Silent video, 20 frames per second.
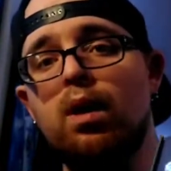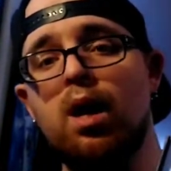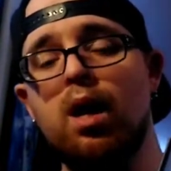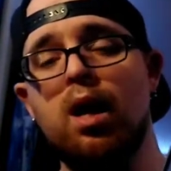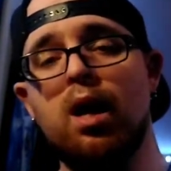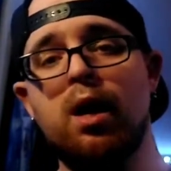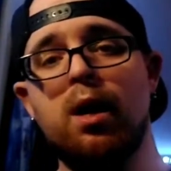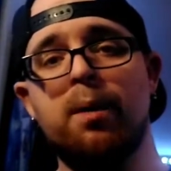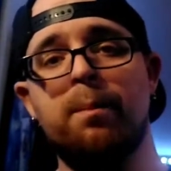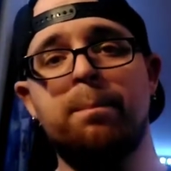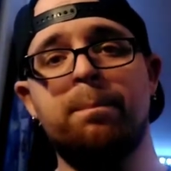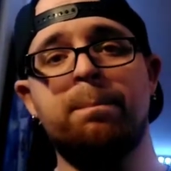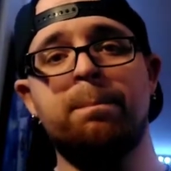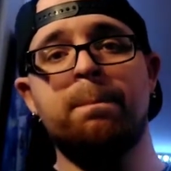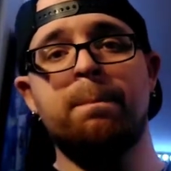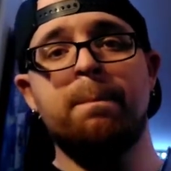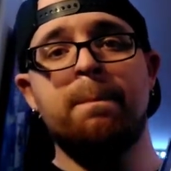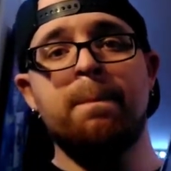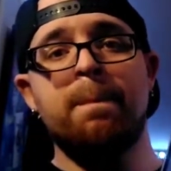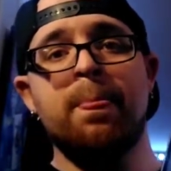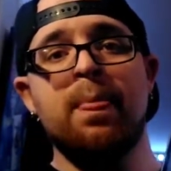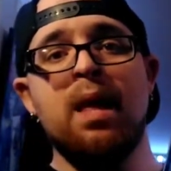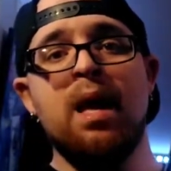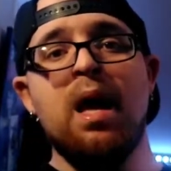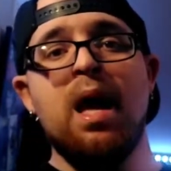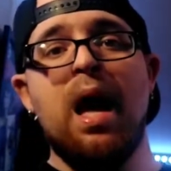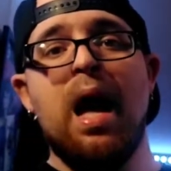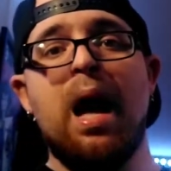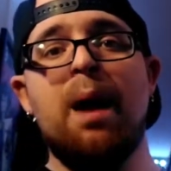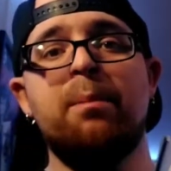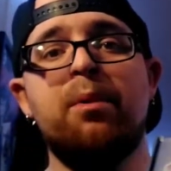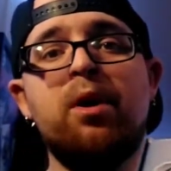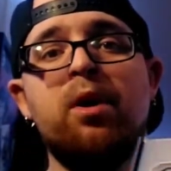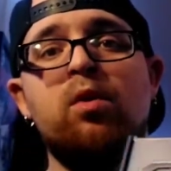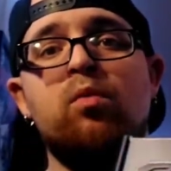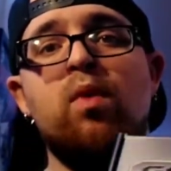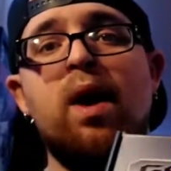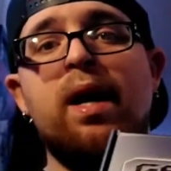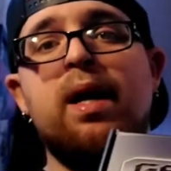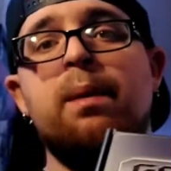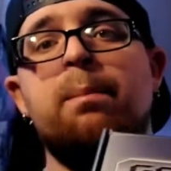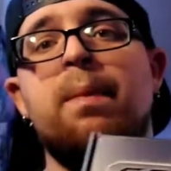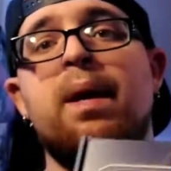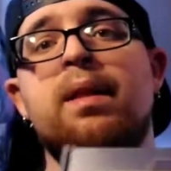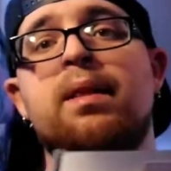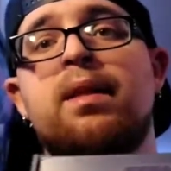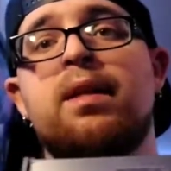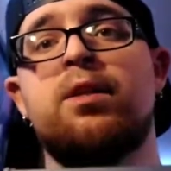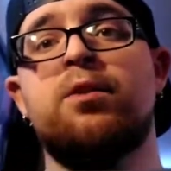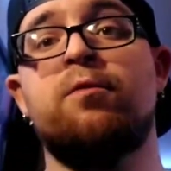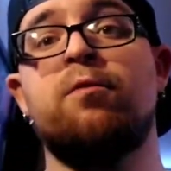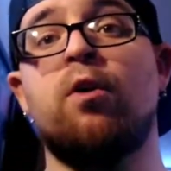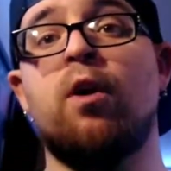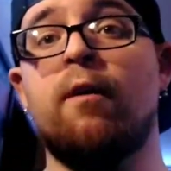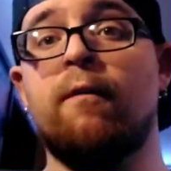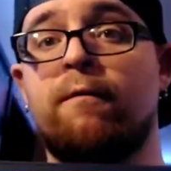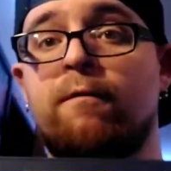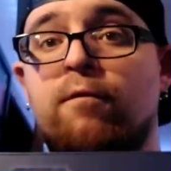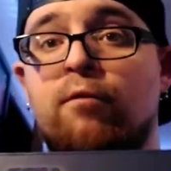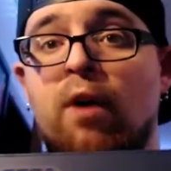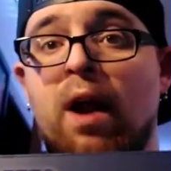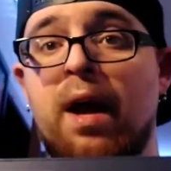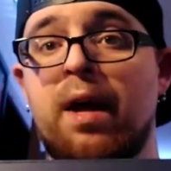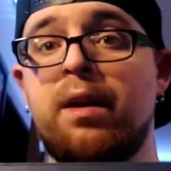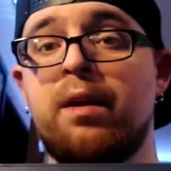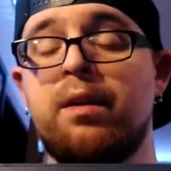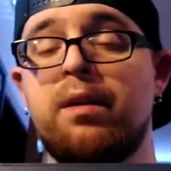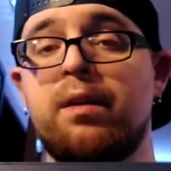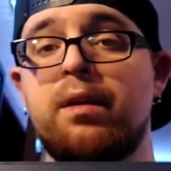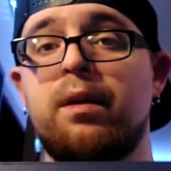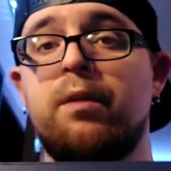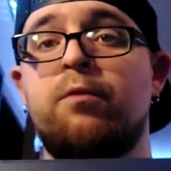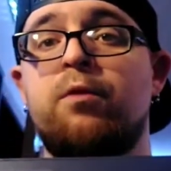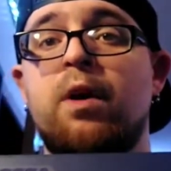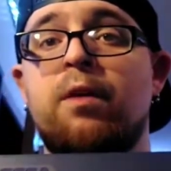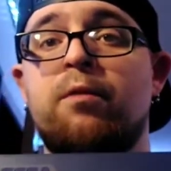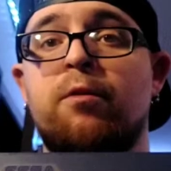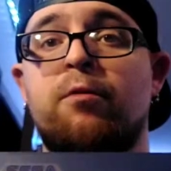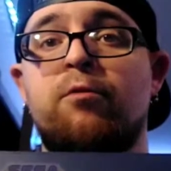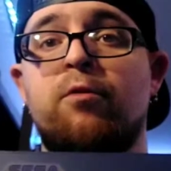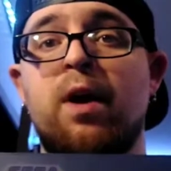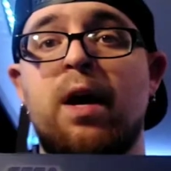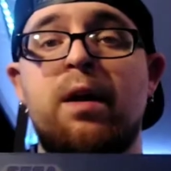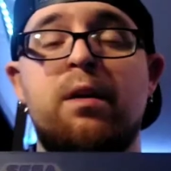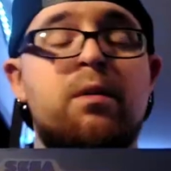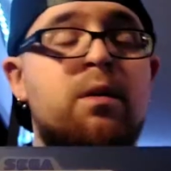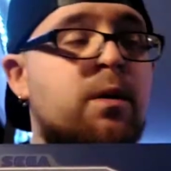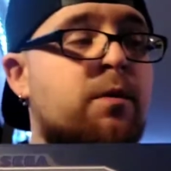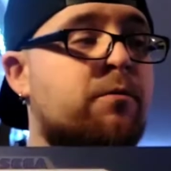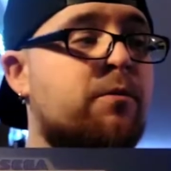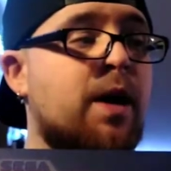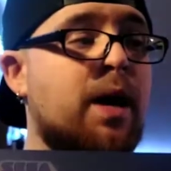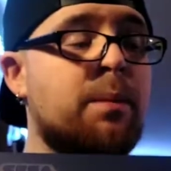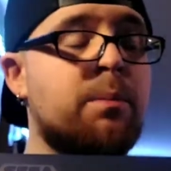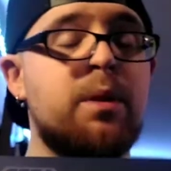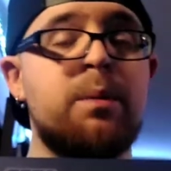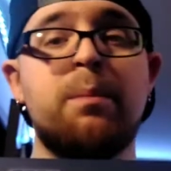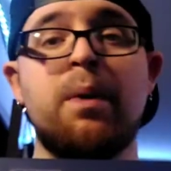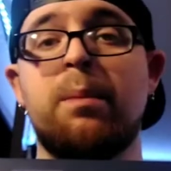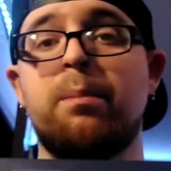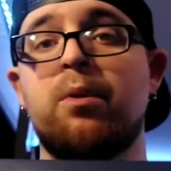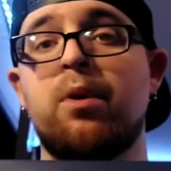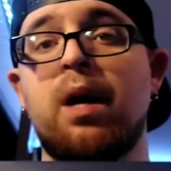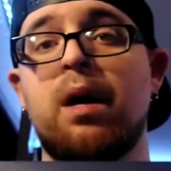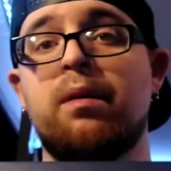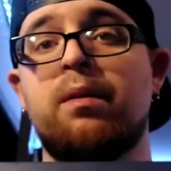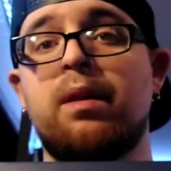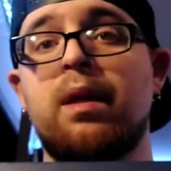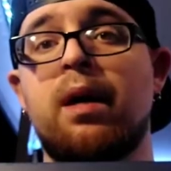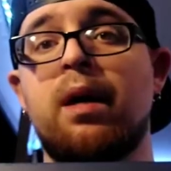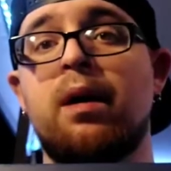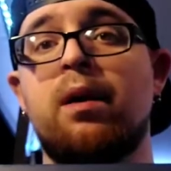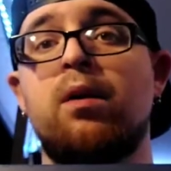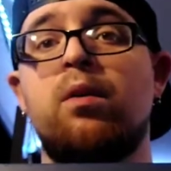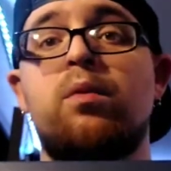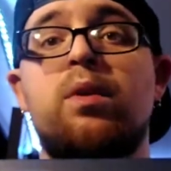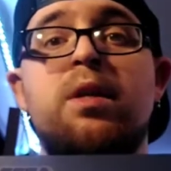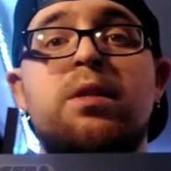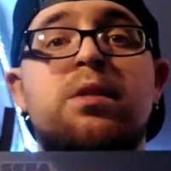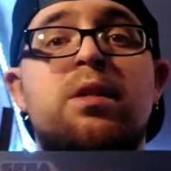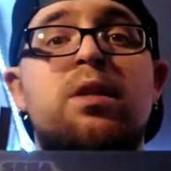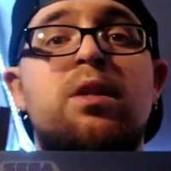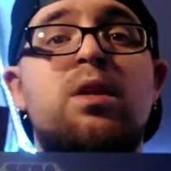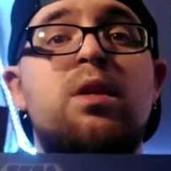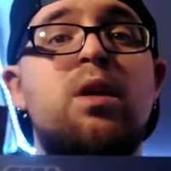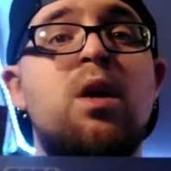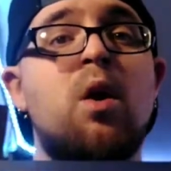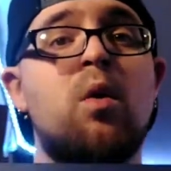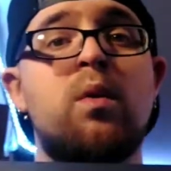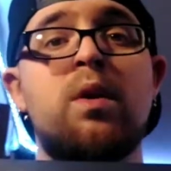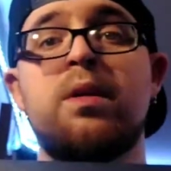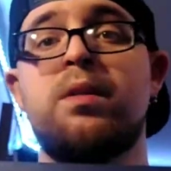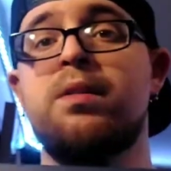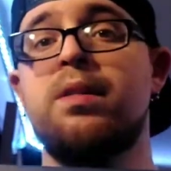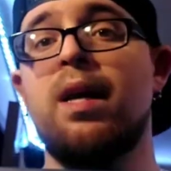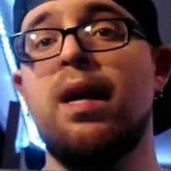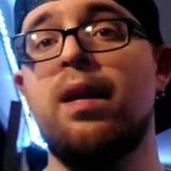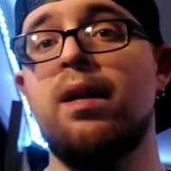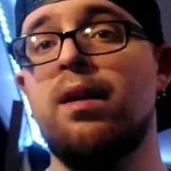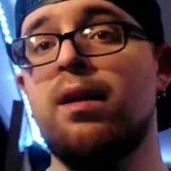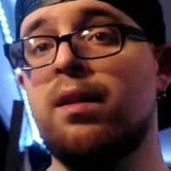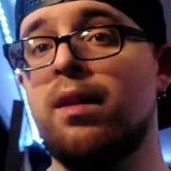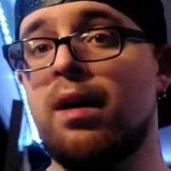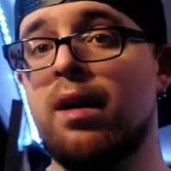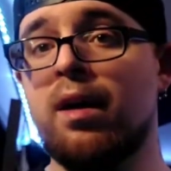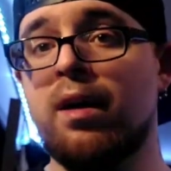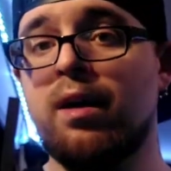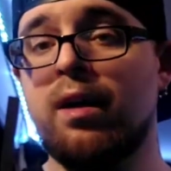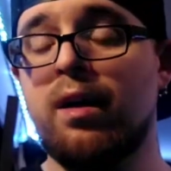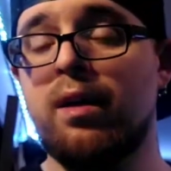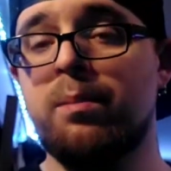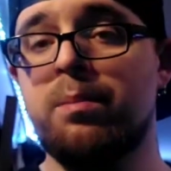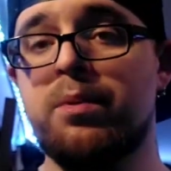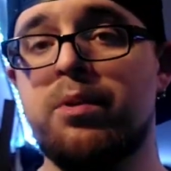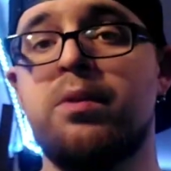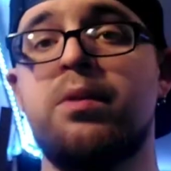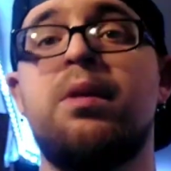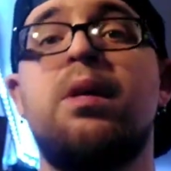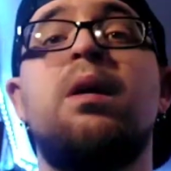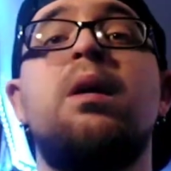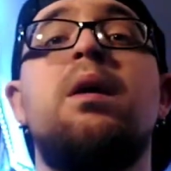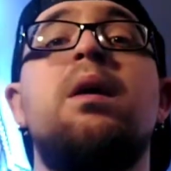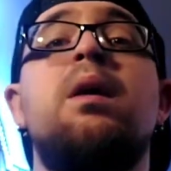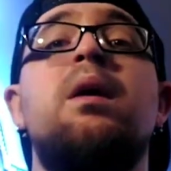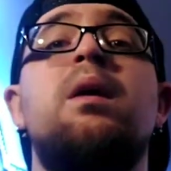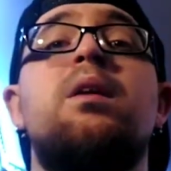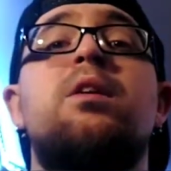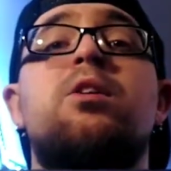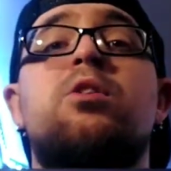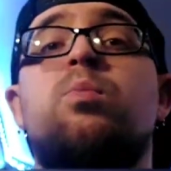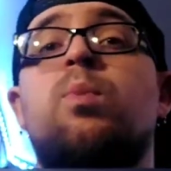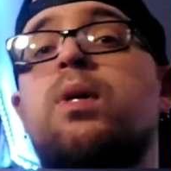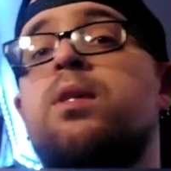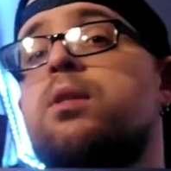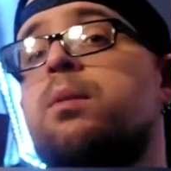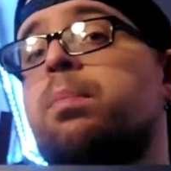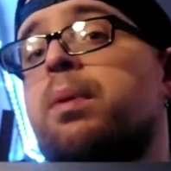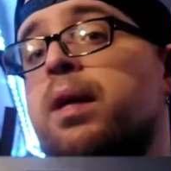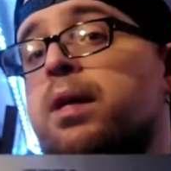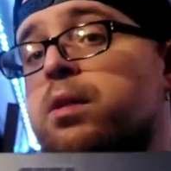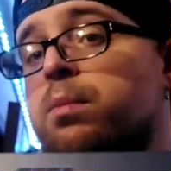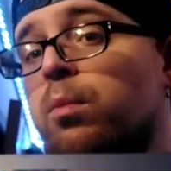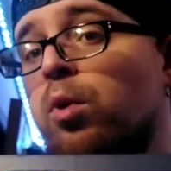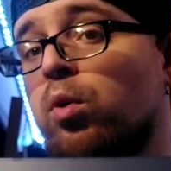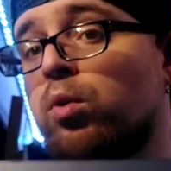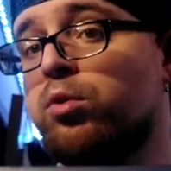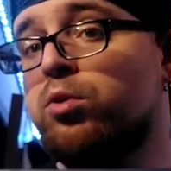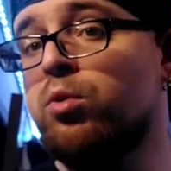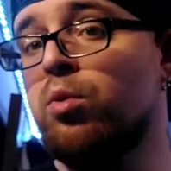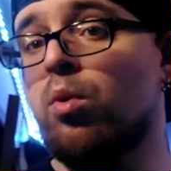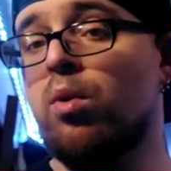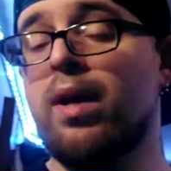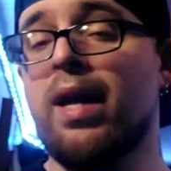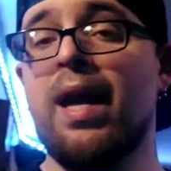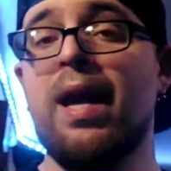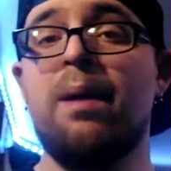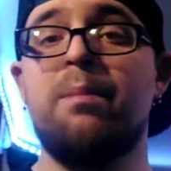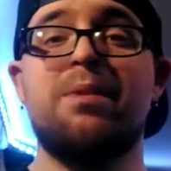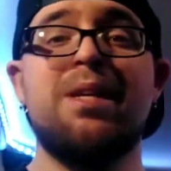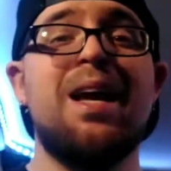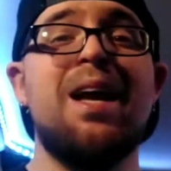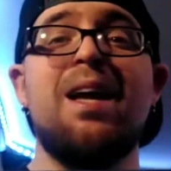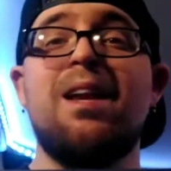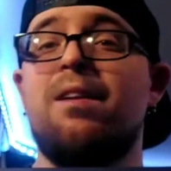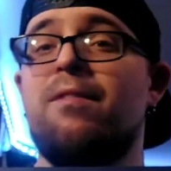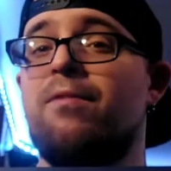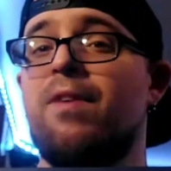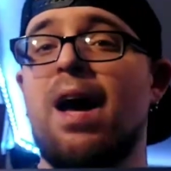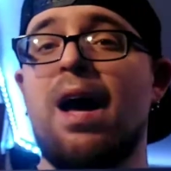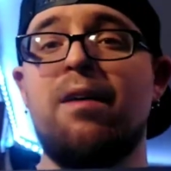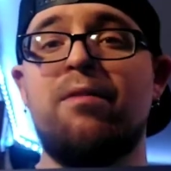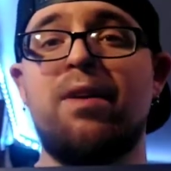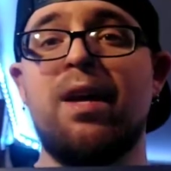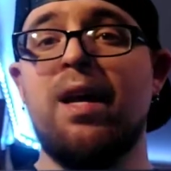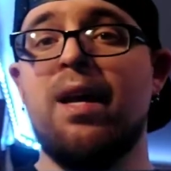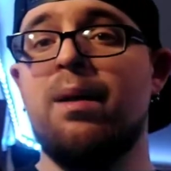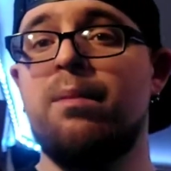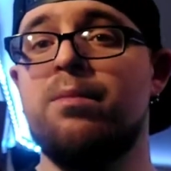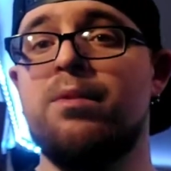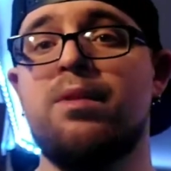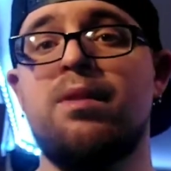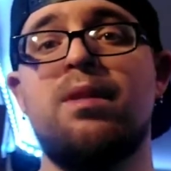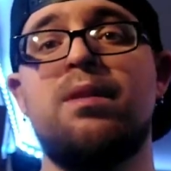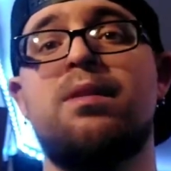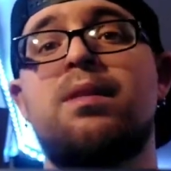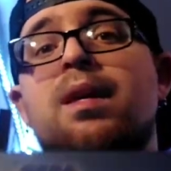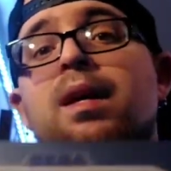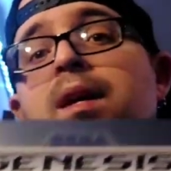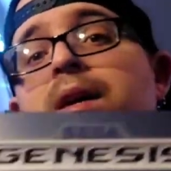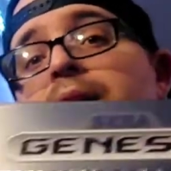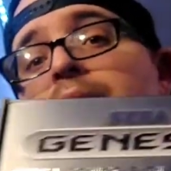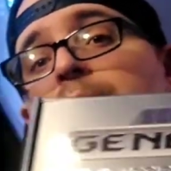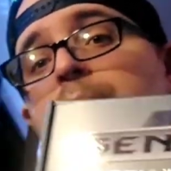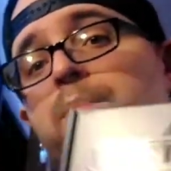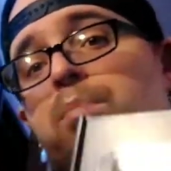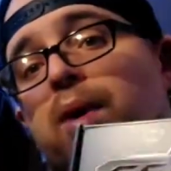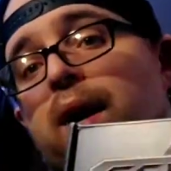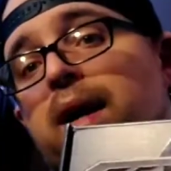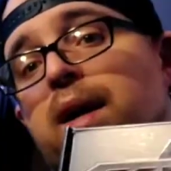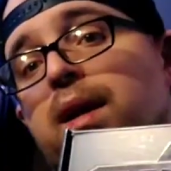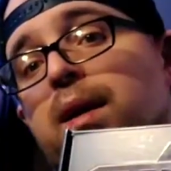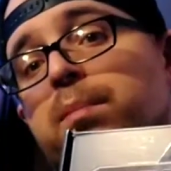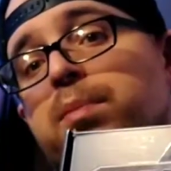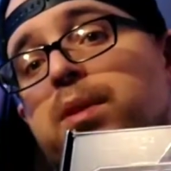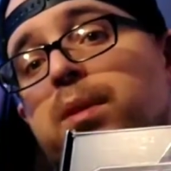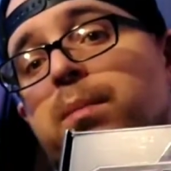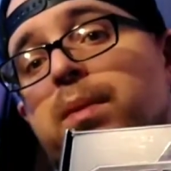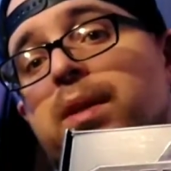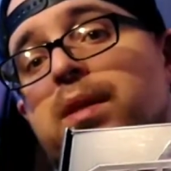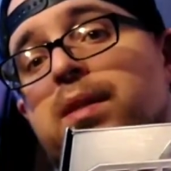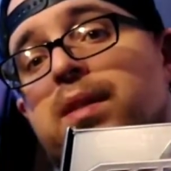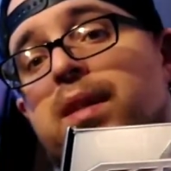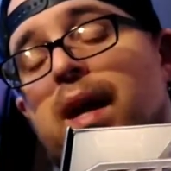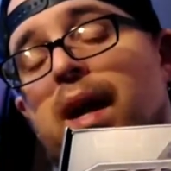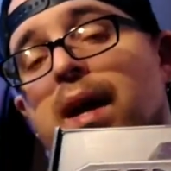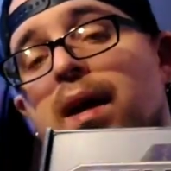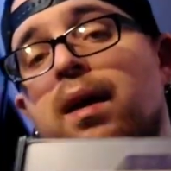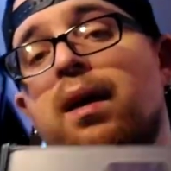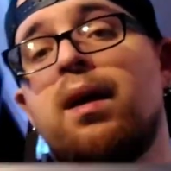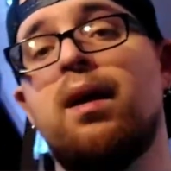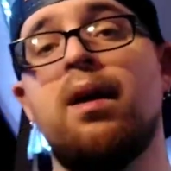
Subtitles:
I'm going to recommend this for a friend. If you have a friend or a family member out there who doesn't notice any of the hiccups, just wants to play some old school games, 85 games, this thing could brighten up somebody's day.